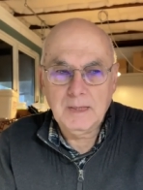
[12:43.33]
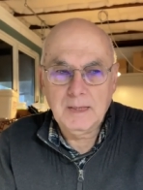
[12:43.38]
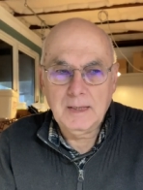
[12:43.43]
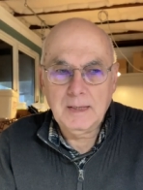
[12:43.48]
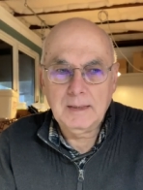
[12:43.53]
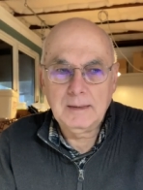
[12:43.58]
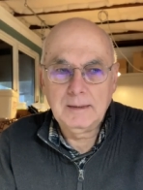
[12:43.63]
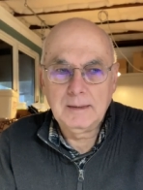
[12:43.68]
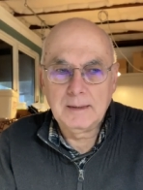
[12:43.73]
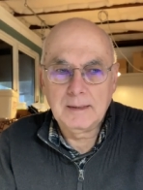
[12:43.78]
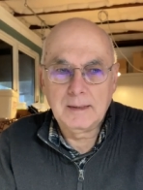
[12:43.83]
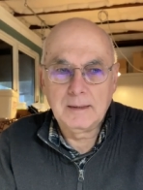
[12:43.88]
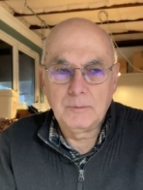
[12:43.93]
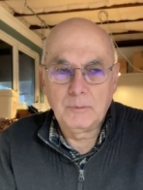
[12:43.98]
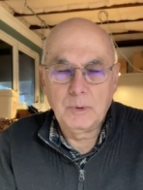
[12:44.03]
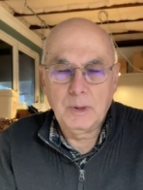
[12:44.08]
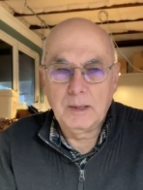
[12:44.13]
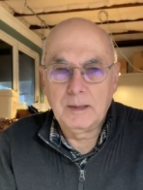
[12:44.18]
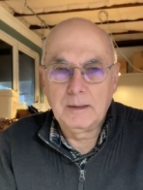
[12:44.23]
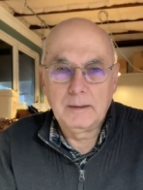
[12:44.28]
and uh,
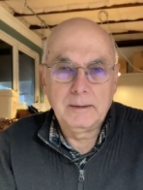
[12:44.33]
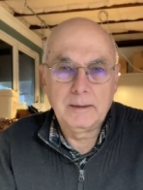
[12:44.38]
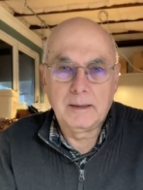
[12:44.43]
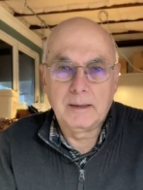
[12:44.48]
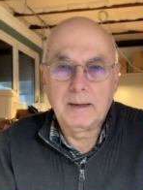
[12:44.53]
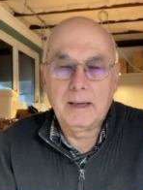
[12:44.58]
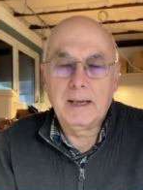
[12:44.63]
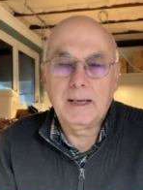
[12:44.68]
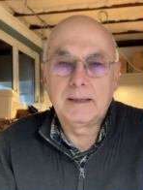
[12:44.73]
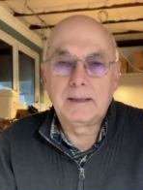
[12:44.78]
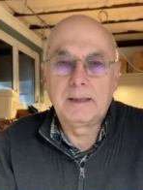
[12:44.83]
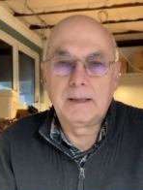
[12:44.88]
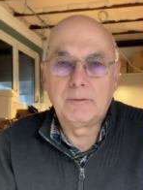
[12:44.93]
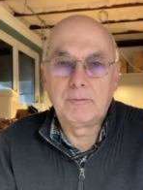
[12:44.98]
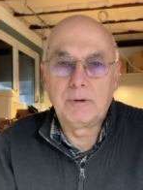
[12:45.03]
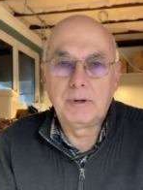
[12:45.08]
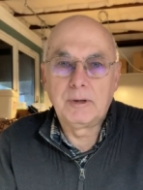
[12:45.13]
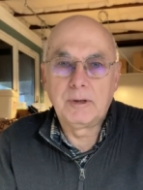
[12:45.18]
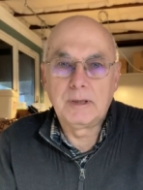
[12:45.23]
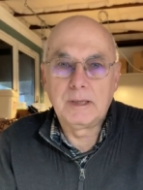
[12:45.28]
you know, how to get
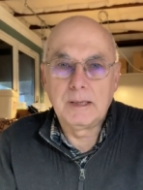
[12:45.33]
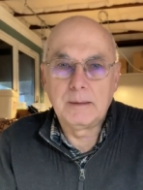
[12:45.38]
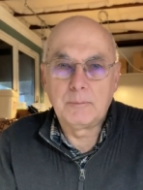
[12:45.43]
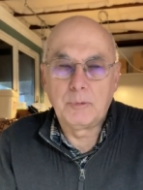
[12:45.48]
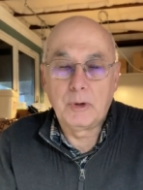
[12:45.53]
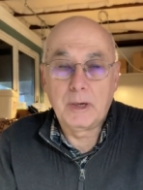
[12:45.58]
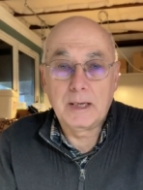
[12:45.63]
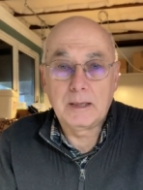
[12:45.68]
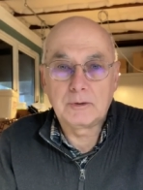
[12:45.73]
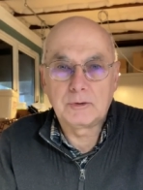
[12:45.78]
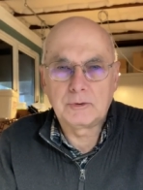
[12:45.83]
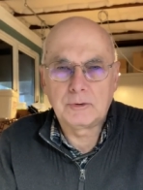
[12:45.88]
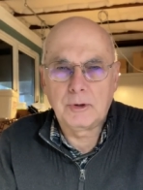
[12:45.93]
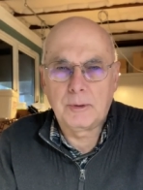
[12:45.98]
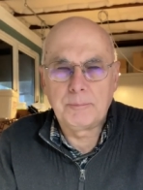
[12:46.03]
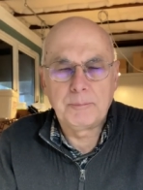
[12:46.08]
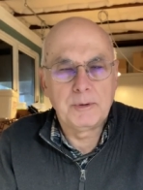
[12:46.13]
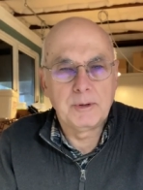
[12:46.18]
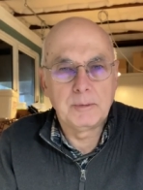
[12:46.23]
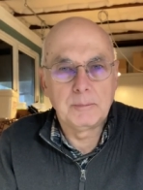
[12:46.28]
rid of them or how to
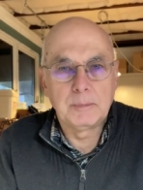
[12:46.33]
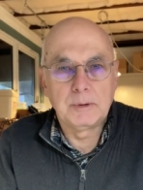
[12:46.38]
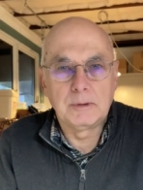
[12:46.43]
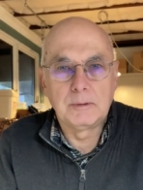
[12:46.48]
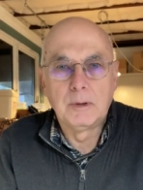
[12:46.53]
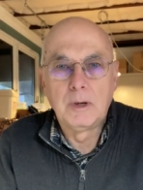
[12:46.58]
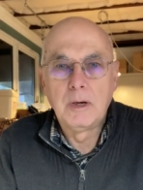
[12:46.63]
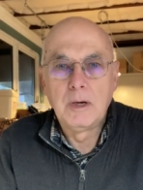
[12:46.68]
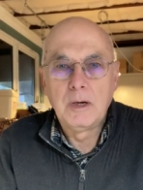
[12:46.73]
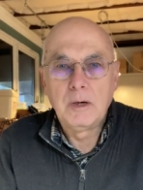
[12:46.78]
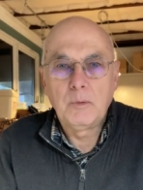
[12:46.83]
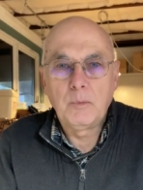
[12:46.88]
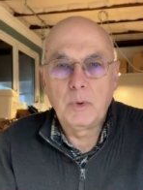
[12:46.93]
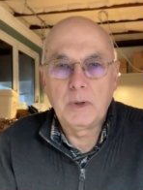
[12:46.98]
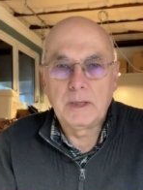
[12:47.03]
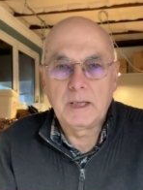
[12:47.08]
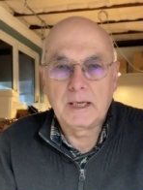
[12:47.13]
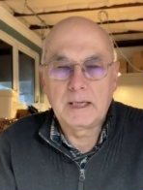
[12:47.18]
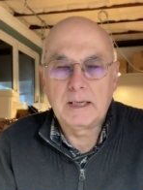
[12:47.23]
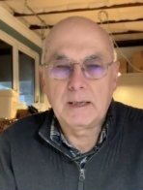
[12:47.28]
stop them and
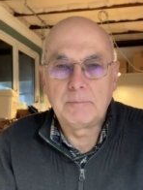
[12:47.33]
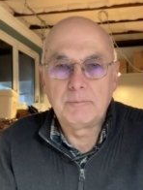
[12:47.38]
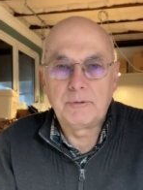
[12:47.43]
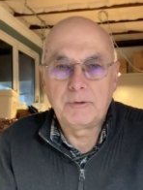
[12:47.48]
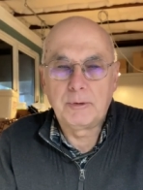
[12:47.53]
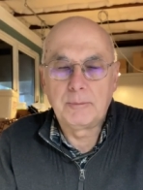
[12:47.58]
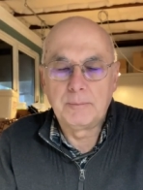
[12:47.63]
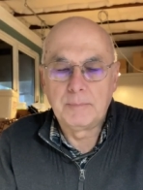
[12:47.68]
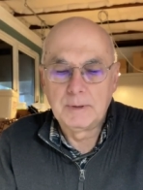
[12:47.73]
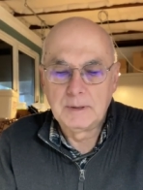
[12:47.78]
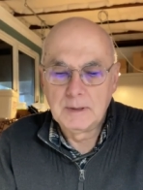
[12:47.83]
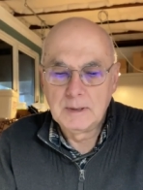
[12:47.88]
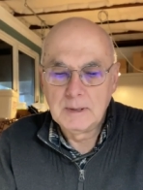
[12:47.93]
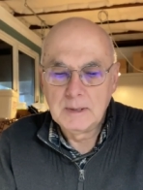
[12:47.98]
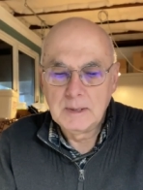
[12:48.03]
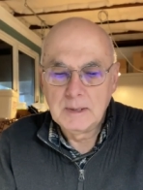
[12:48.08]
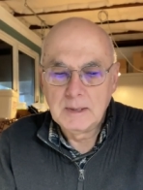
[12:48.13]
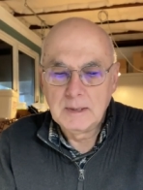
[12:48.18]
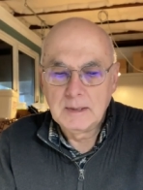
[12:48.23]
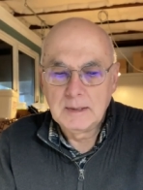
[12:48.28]
where they come from.
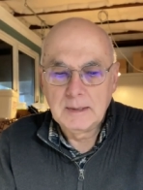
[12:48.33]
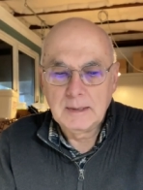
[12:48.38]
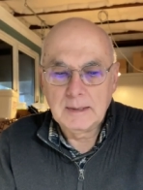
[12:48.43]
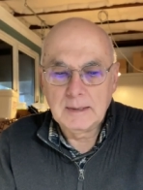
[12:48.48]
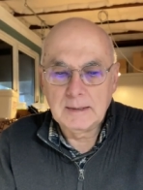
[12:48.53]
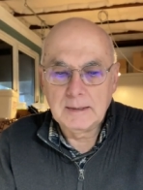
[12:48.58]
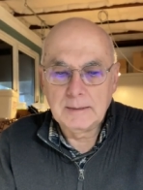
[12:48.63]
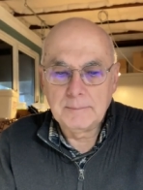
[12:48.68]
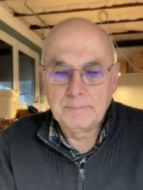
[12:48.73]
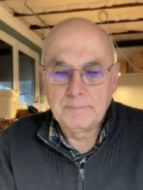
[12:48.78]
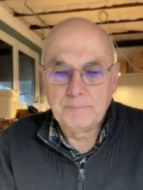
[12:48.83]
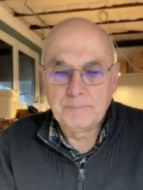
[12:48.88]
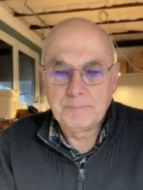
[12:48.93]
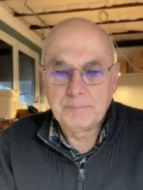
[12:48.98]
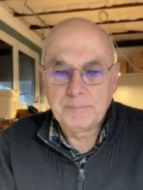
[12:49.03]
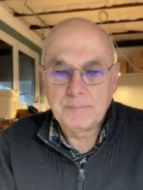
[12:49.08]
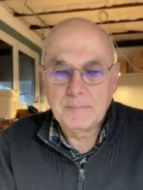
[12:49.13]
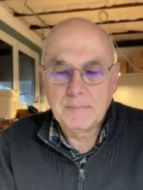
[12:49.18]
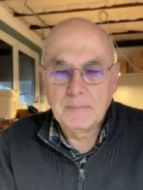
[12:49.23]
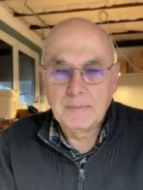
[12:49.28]
Um,
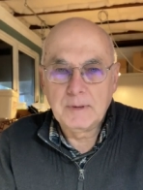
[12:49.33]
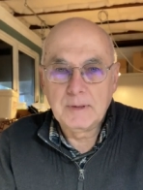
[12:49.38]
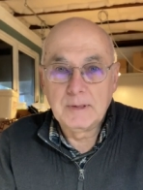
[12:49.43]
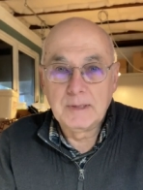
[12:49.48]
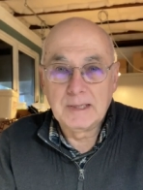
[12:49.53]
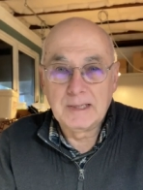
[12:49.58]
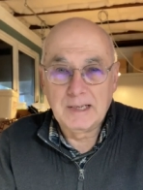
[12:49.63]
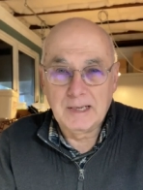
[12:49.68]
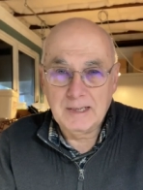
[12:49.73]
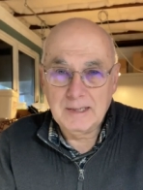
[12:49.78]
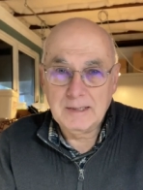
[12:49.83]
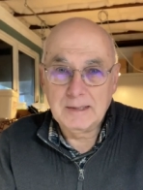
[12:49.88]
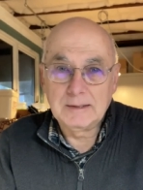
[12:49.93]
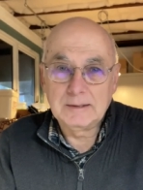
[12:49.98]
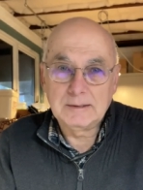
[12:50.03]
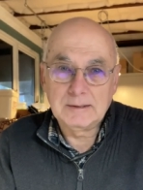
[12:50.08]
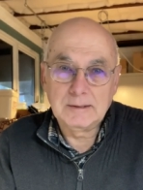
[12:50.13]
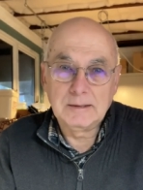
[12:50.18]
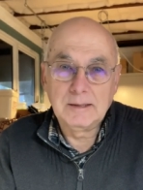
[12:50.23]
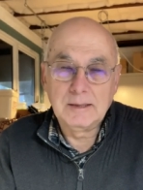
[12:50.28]
the
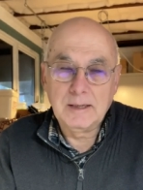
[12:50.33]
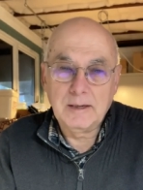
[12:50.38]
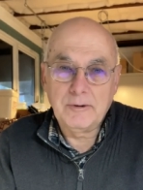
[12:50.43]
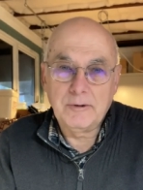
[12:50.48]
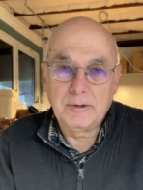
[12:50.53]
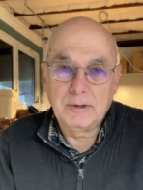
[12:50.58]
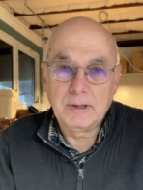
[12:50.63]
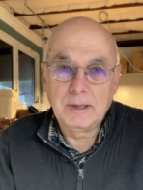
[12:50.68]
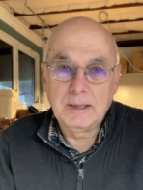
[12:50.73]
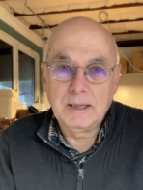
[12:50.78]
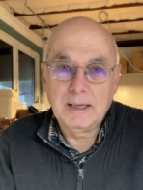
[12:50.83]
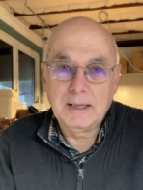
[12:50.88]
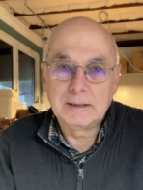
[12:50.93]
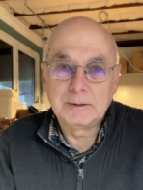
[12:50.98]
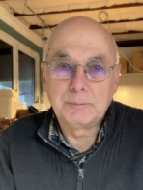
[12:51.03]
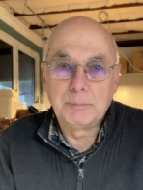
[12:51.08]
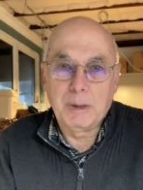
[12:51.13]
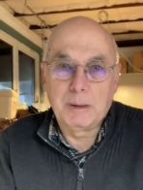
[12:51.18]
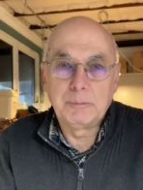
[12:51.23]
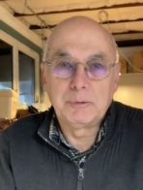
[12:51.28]
glass inherently
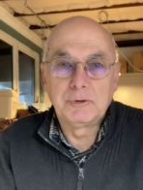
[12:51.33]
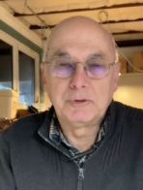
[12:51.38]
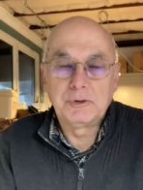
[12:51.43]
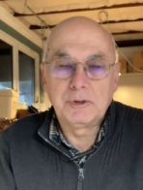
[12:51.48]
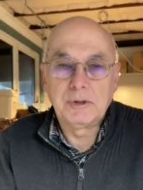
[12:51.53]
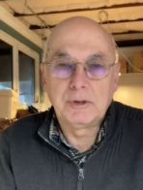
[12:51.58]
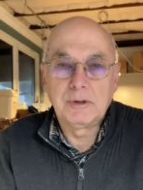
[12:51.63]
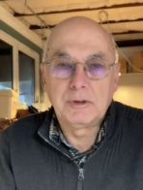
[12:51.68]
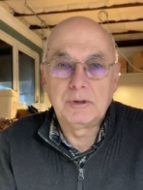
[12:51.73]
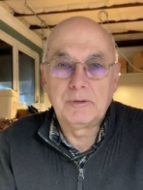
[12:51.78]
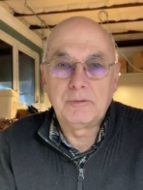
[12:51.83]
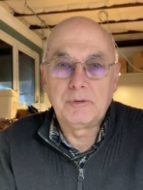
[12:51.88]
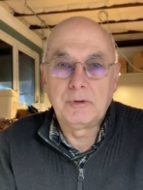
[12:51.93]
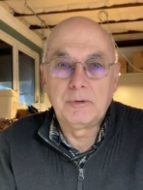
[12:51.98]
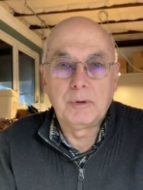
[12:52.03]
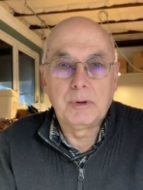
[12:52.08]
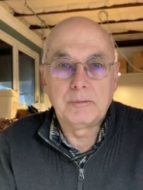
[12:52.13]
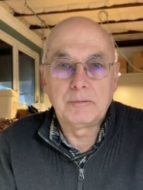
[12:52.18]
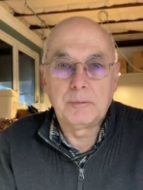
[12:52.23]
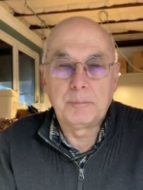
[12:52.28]
has bubbles in it. If
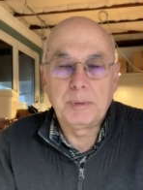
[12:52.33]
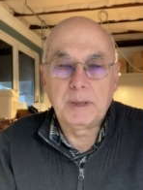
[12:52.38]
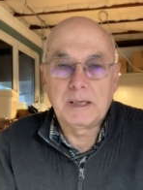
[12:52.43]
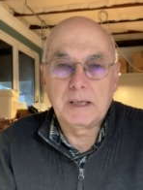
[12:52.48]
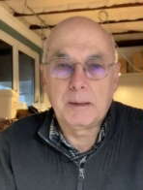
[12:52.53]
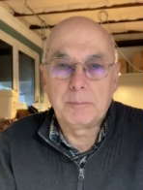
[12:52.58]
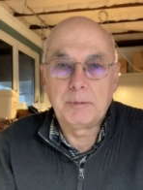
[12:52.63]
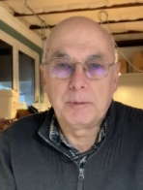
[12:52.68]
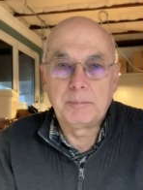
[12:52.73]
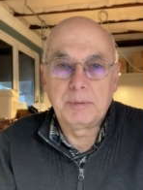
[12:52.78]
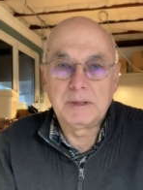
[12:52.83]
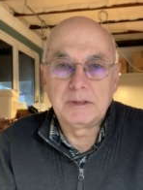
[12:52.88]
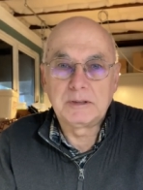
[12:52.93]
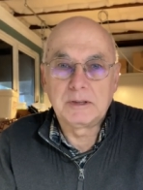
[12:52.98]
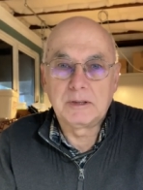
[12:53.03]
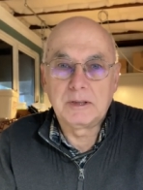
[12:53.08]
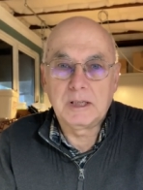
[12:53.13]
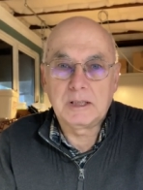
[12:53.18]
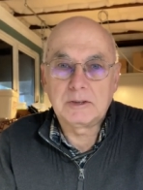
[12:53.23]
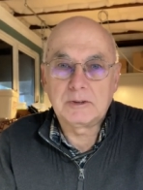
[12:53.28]
you ever pick up a
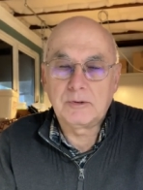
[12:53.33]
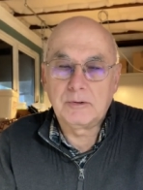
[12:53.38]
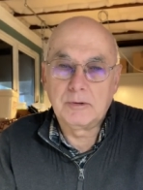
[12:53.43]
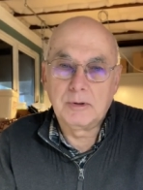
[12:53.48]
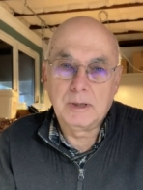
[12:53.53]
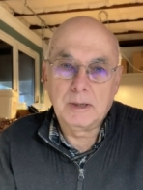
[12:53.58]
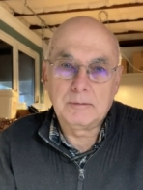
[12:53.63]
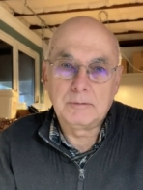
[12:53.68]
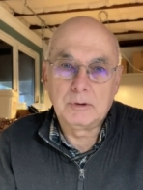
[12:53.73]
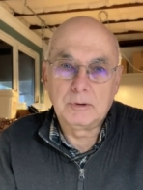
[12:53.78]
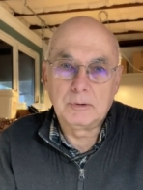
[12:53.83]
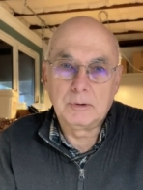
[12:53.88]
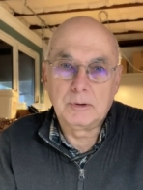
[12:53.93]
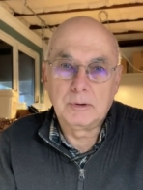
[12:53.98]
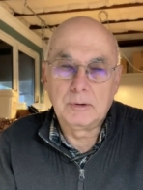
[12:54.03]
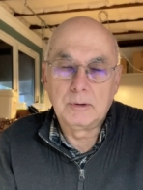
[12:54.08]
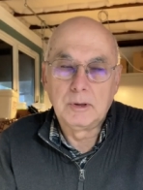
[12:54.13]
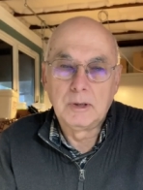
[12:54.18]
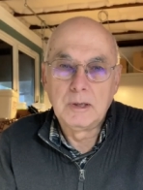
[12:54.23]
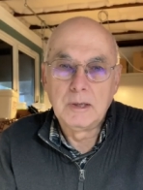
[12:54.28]
piece of texture and have a look
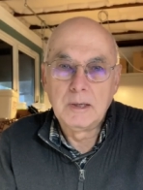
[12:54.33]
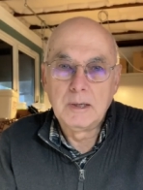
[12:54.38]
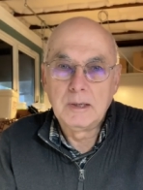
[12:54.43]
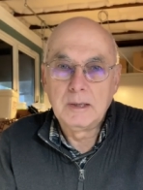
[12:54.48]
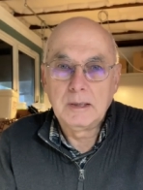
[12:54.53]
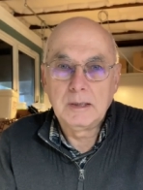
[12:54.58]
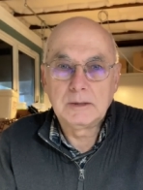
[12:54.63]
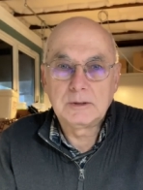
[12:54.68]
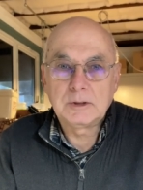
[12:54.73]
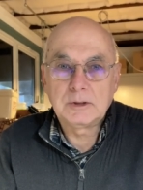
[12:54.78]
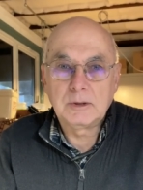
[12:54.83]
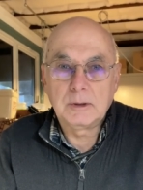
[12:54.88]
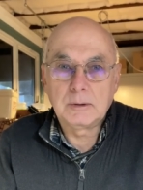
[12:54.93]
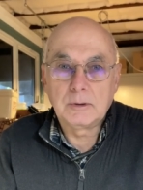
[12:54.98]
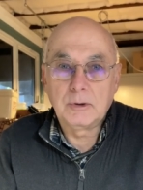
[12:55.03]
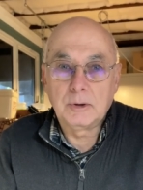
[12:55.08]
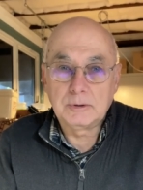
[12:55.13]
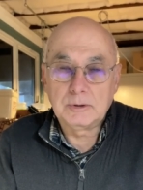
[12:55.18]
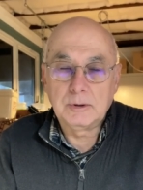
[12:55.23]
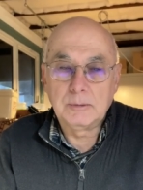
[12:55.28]
at it, it's
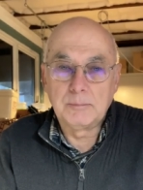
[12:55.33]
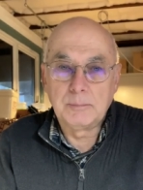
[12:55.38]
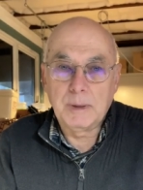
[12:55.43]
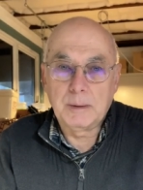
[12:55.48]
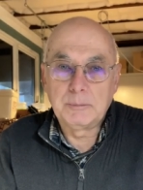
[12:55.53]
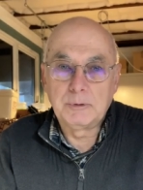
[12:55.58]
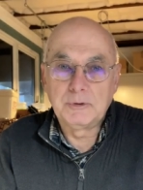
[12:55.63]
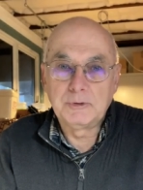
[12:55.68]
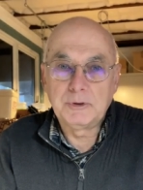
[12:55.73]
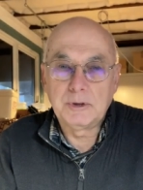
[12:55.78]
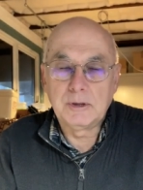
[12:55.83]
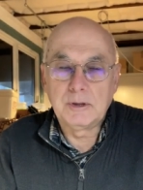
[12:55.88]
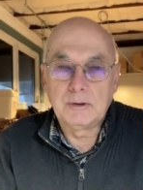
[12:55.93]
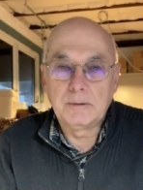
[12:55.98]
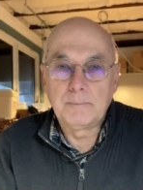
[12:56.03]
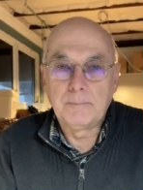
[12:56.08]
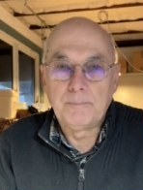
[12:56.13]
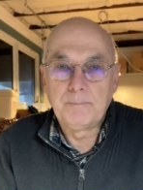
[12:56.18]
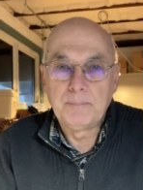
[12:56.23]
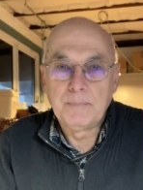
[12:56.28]
got some bubbles in it,